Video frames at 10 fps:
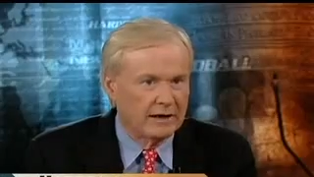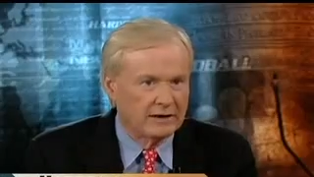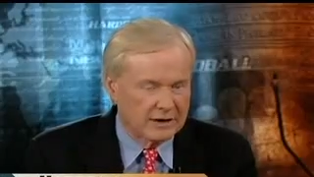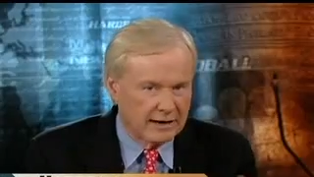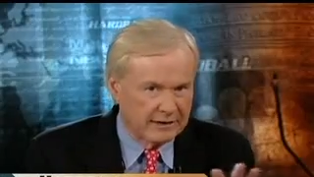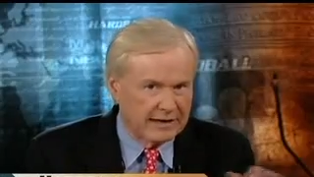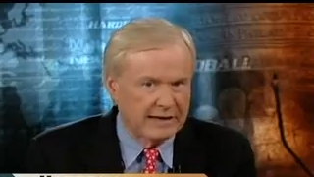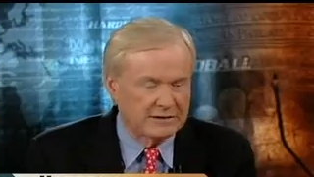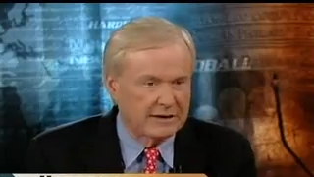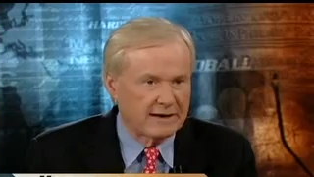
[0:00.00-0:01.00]
John
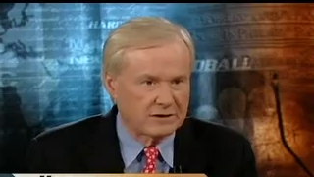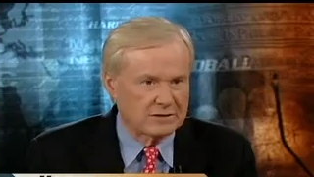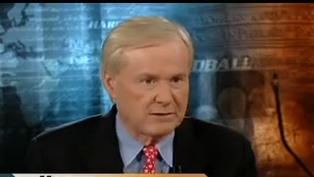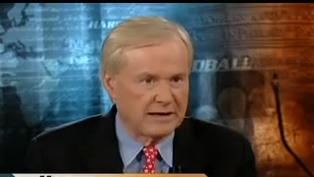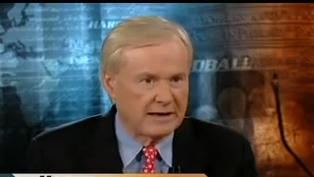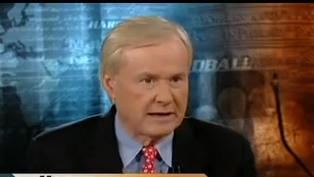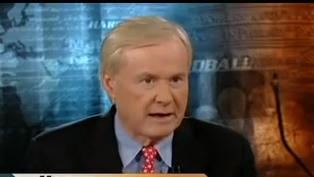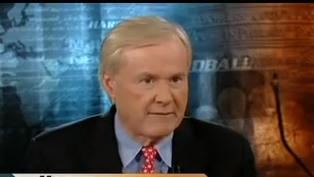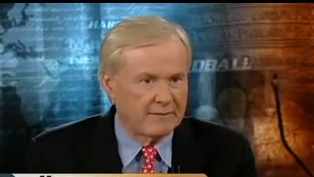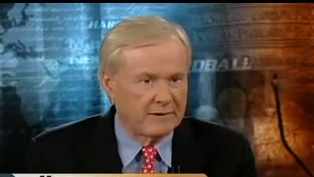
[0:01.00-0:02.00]
McCain's going to have to explain that
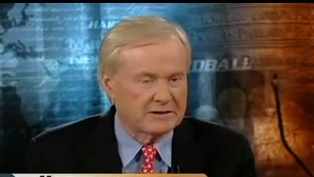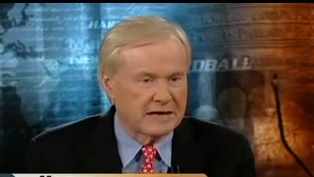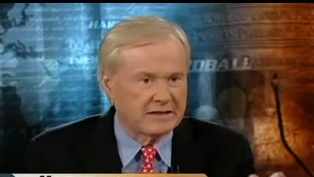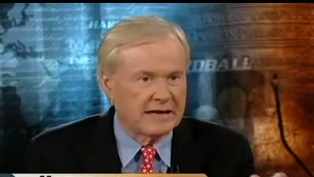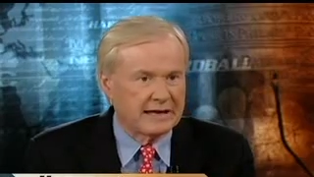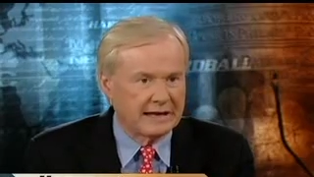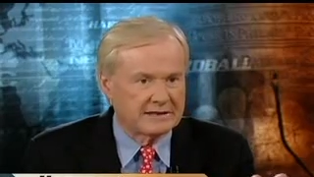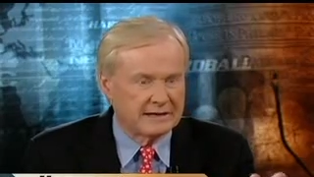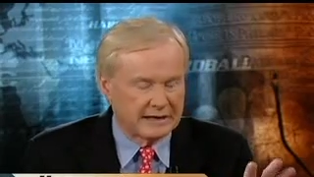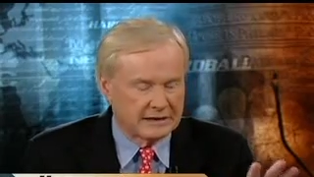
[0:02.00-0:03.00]
comment because I think it
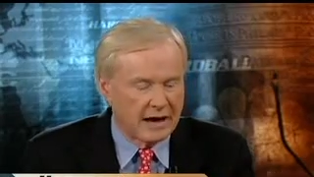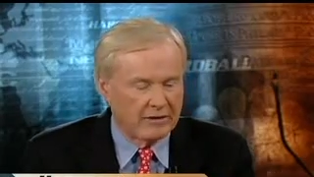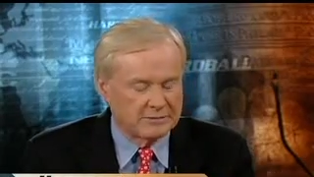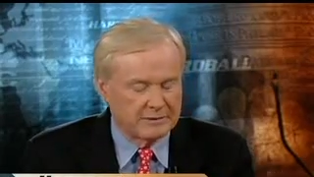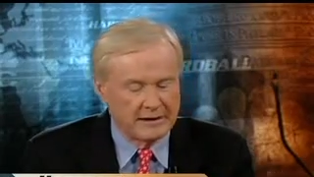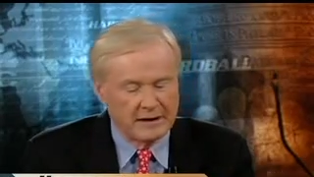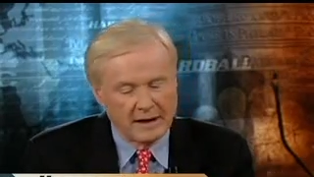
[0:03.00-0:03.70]
is an acknowledgement.